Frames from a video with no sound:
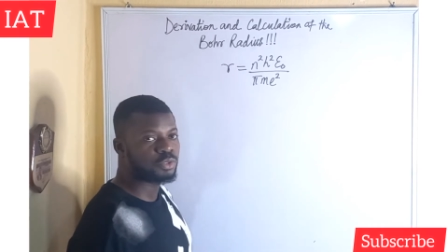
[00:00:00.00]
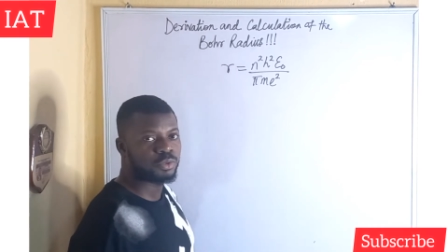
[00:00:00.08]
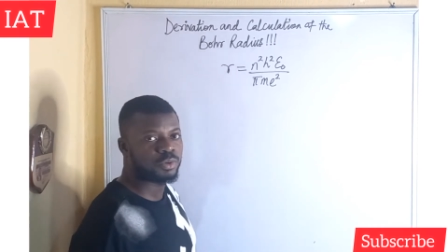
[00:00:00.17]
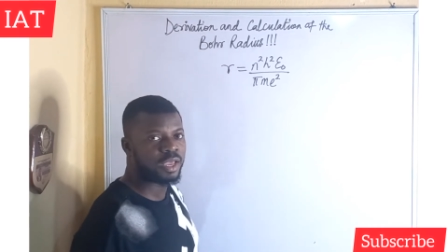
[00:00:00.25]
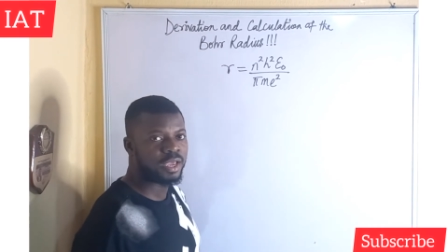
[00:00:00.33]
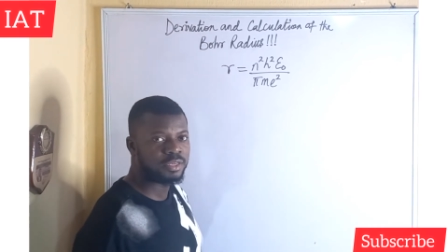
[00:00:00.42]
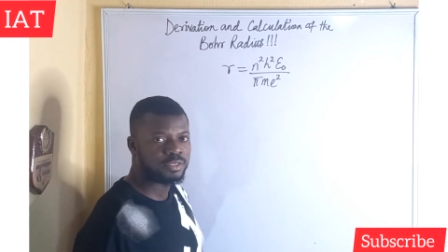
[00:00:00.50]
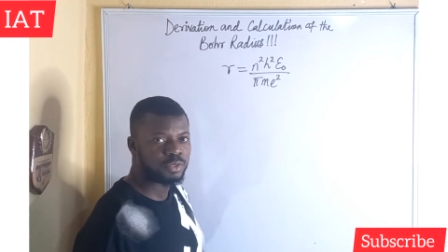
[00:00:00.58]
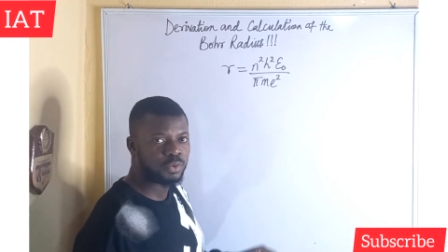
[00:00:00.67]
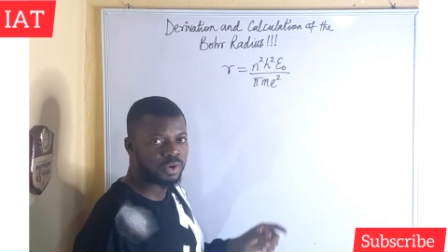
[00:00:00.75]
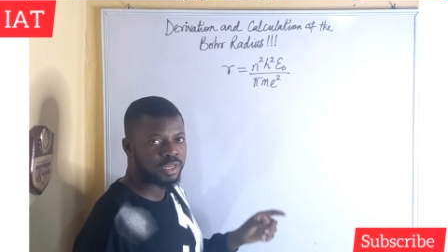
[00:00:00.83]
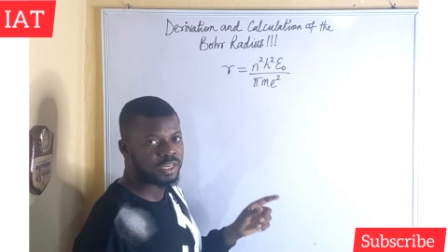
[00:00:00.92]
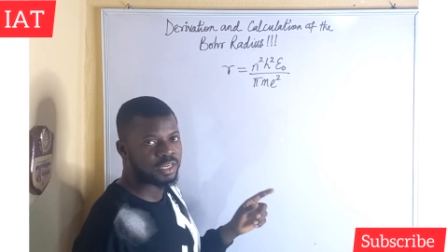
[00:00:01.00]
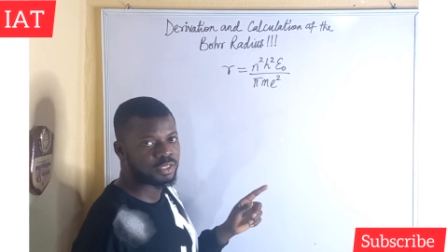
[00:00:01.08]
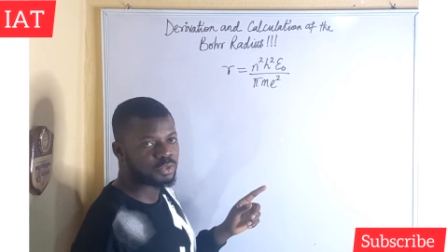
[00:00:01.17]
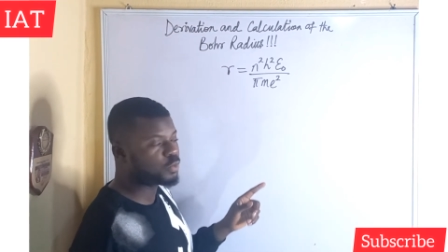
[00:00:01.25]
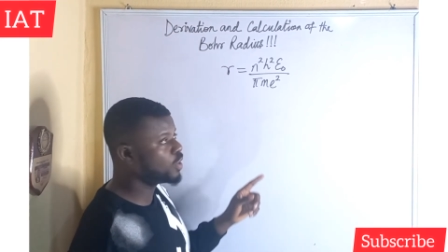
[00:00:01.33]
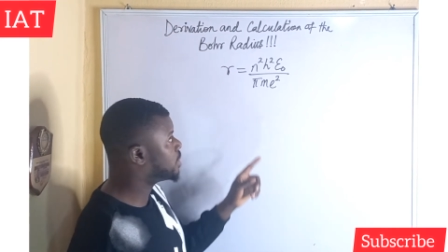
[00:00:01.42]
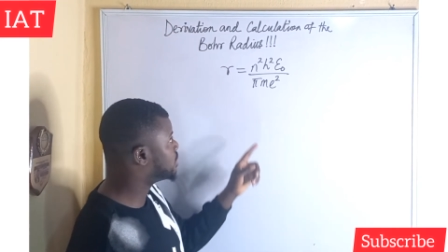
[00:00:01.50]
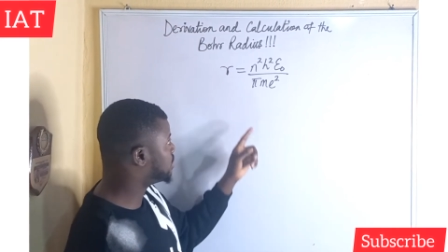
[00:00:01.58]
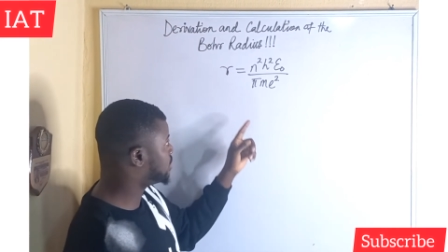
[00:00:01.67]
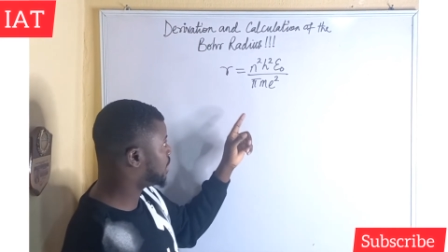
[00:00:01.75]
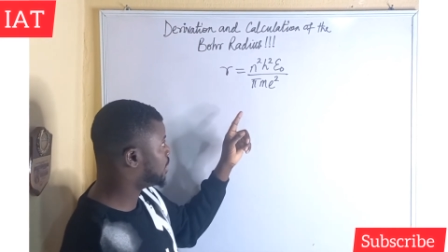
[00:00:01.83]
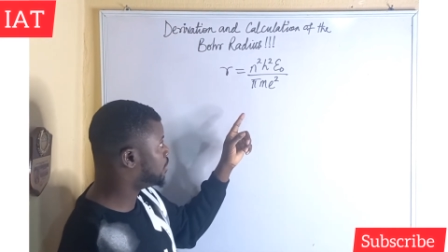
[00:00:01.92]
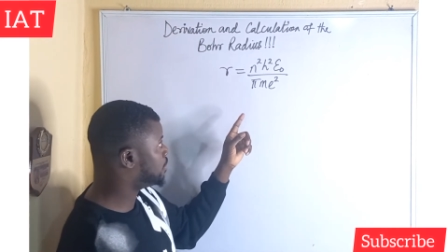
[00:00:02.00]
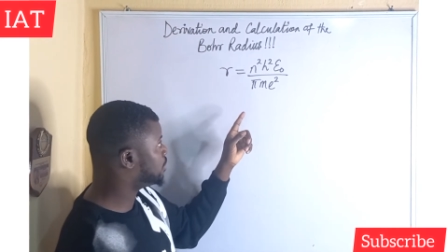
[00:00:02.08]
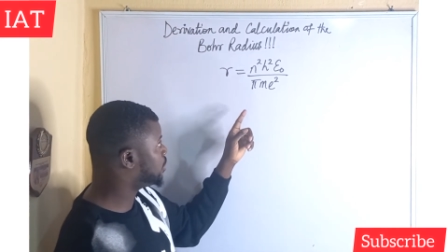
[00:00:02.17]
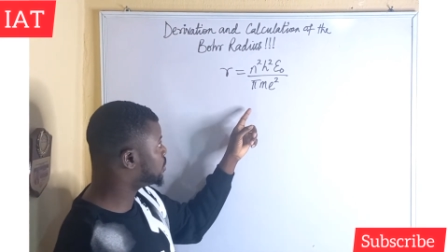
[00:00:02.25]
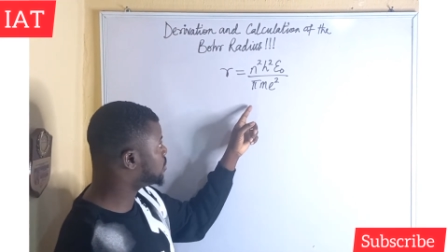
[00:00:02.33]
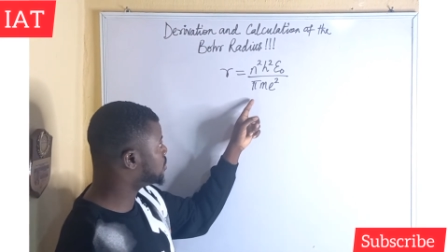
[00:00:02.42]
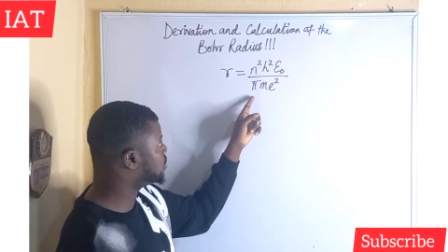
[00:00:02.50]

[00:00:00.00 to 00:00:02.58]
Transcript: to n squared h squared epsilon naught